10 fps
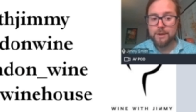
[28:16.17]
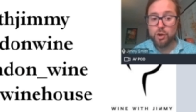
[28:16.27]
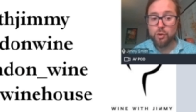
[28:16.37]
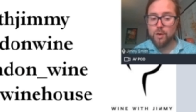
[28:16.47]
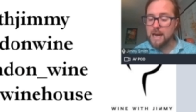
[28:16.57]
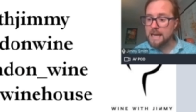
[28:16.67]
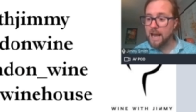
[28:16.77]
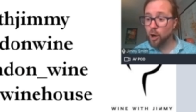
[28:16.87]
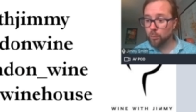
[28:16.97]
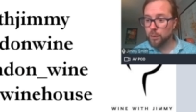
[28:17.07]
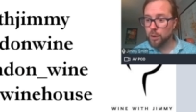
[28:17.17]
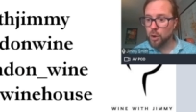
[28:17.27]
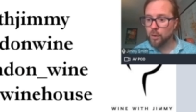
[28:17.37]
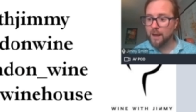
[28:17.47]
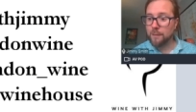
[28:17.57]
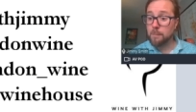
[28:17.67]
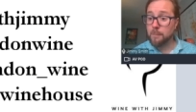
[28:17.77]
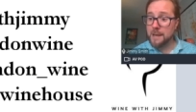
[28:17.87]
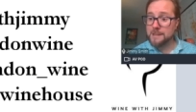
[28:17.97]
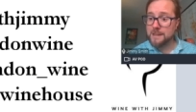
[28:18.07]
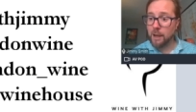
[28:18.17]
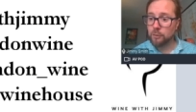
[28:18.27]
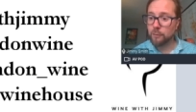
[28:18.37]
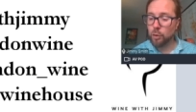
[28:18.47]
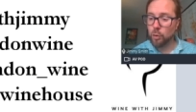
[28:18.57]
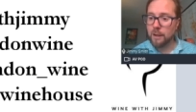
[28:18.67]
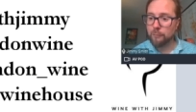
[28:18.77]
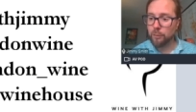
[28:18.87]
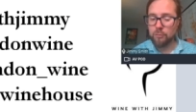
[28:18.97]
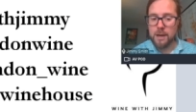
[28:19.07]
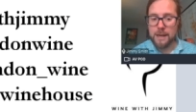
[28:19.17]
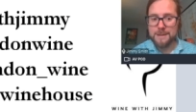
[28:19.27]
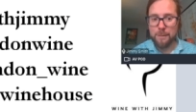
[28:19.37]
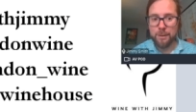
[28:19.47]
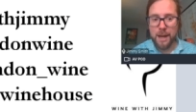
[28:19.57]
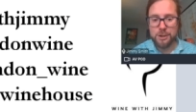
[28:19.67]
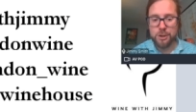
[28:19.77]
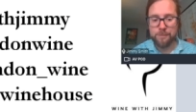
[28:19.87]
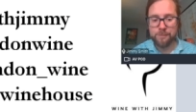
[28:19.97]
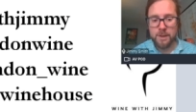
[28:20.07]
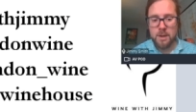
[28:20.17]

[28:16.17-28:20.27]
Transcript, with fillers: to really help you get the best out of your Level 3 examination.